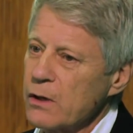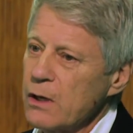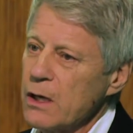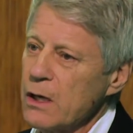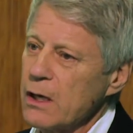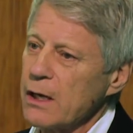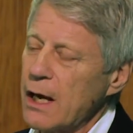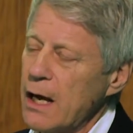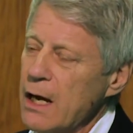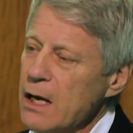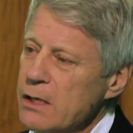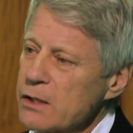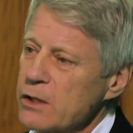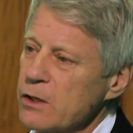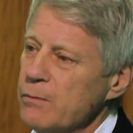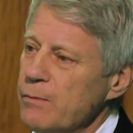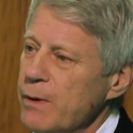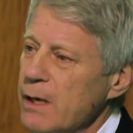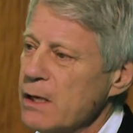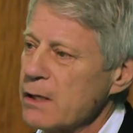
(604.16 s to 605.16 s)
the gains
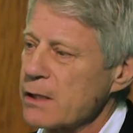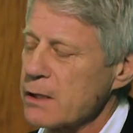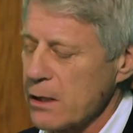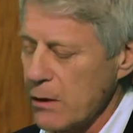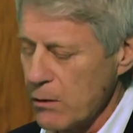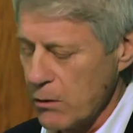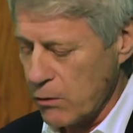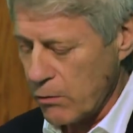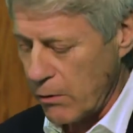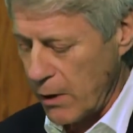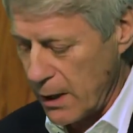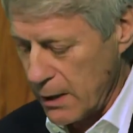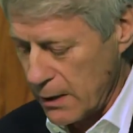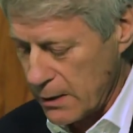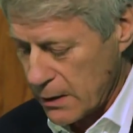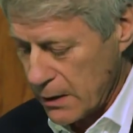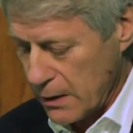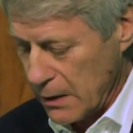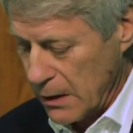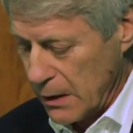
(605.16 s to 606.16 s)
had been so
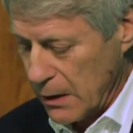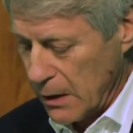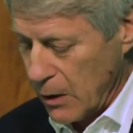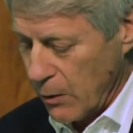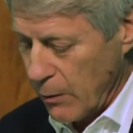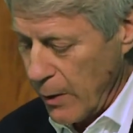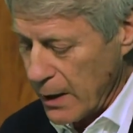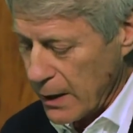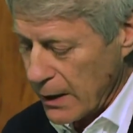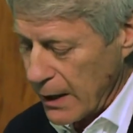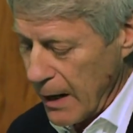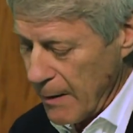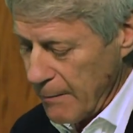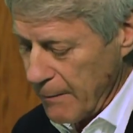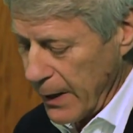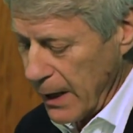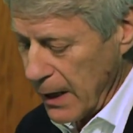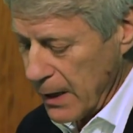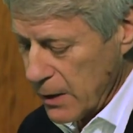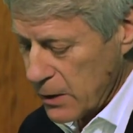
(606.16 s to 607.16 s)
great, when
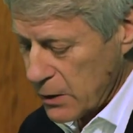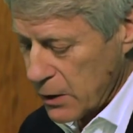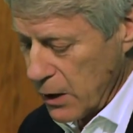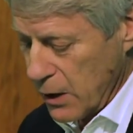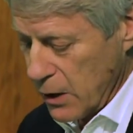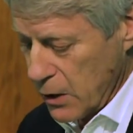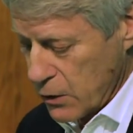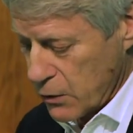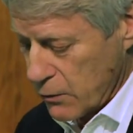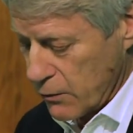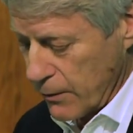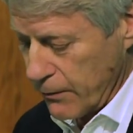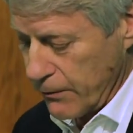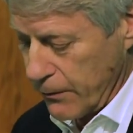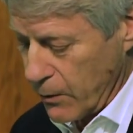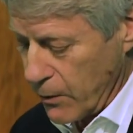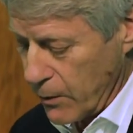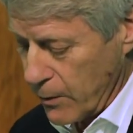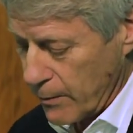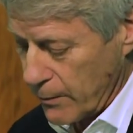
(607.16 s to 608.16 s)
campaigners urged
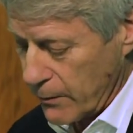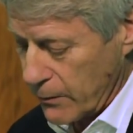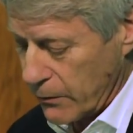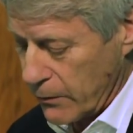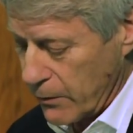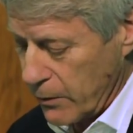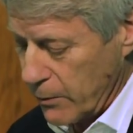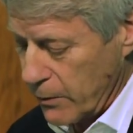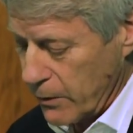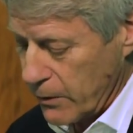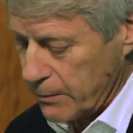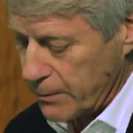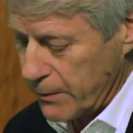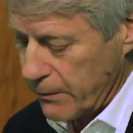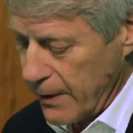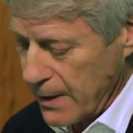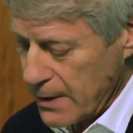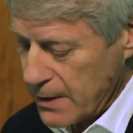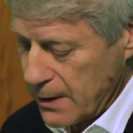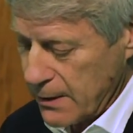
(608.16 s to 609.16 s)
reforms that would have
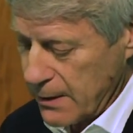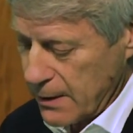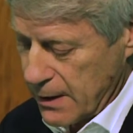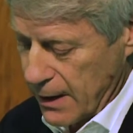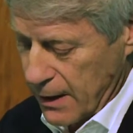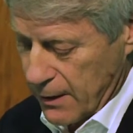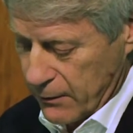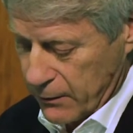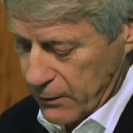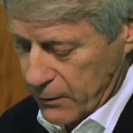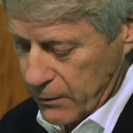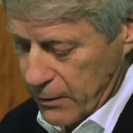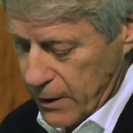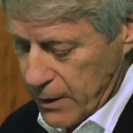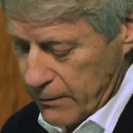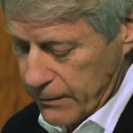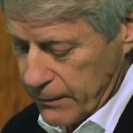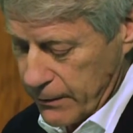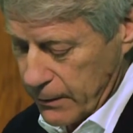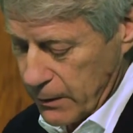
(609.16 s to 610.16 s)
prevented the deaths at
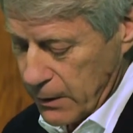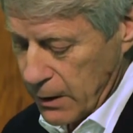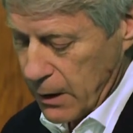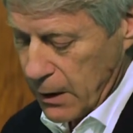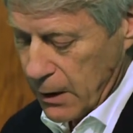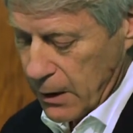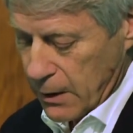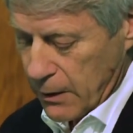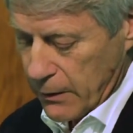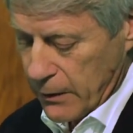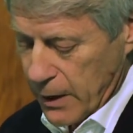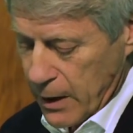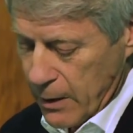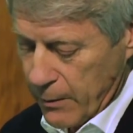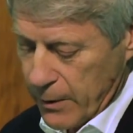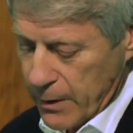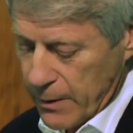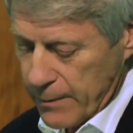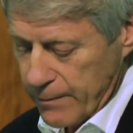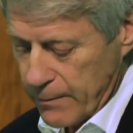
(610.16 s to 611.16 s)
Grenfell, they
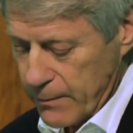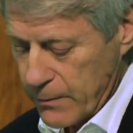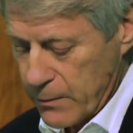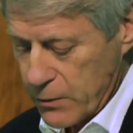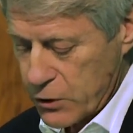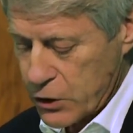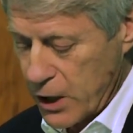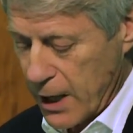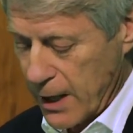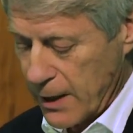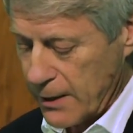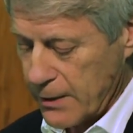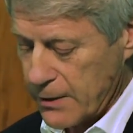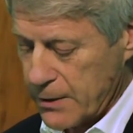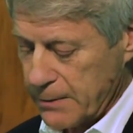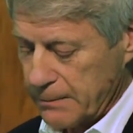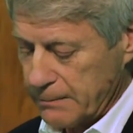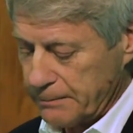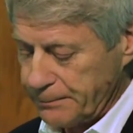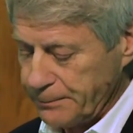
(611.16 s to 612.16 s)
were
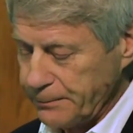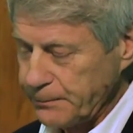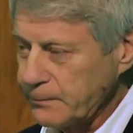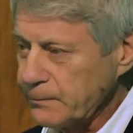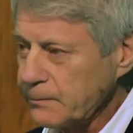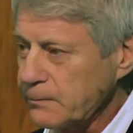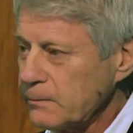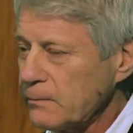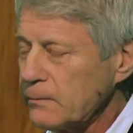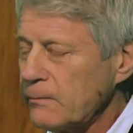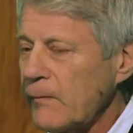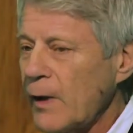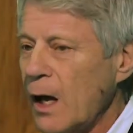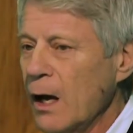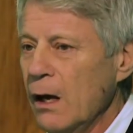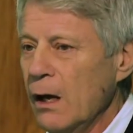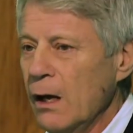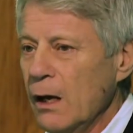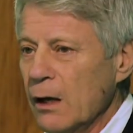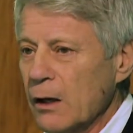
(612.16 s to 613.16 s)
shunned.
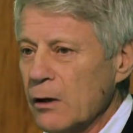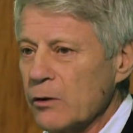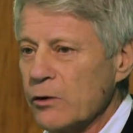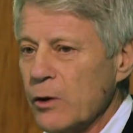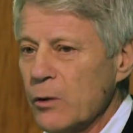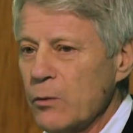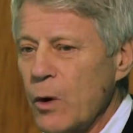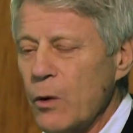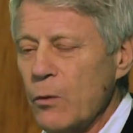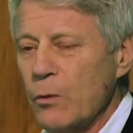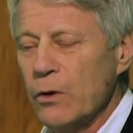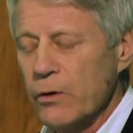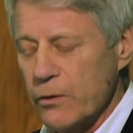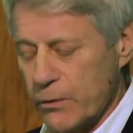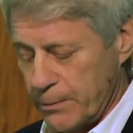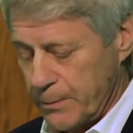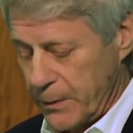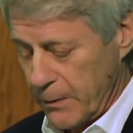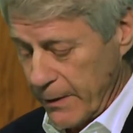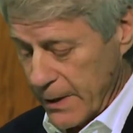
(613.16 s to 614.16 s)
So what would
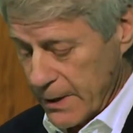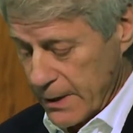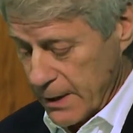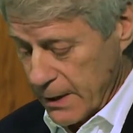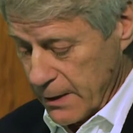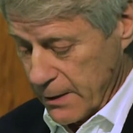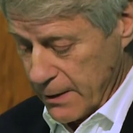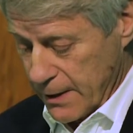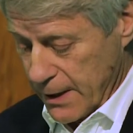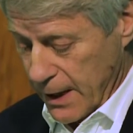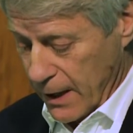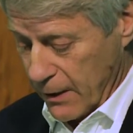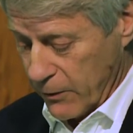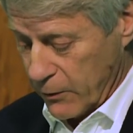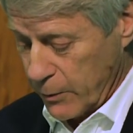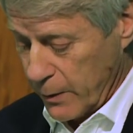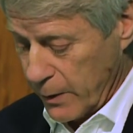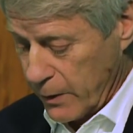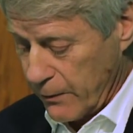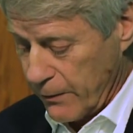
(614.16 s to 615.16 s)
have prevented the
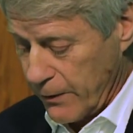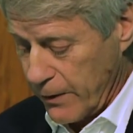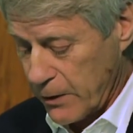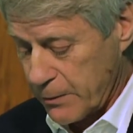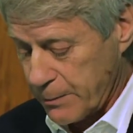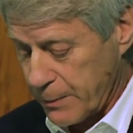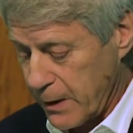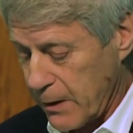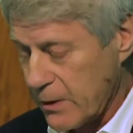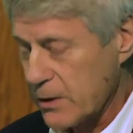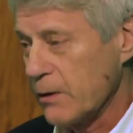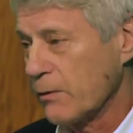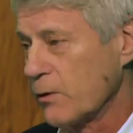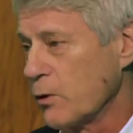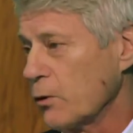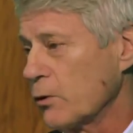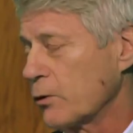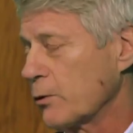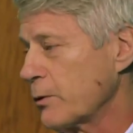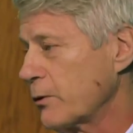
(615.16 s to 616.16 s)
deaths? Well, the first priority, of
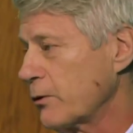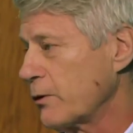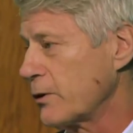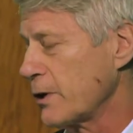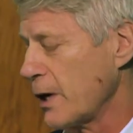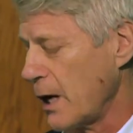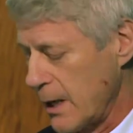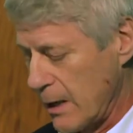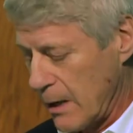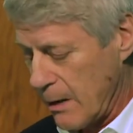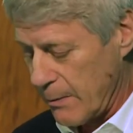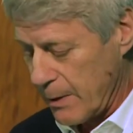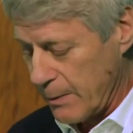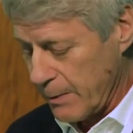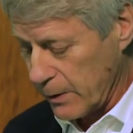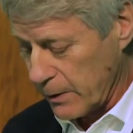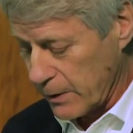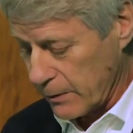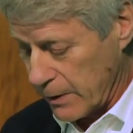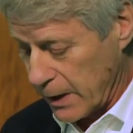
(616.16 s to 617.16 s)
course, was to tighten up the
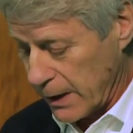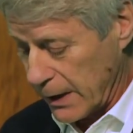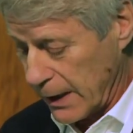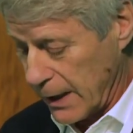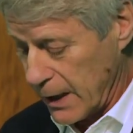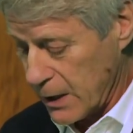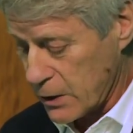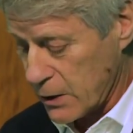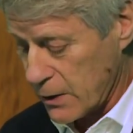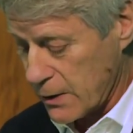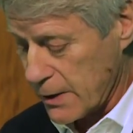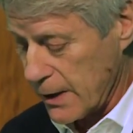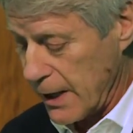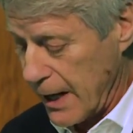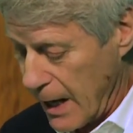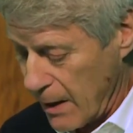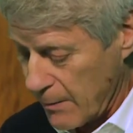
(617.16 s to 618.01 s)
building regulations and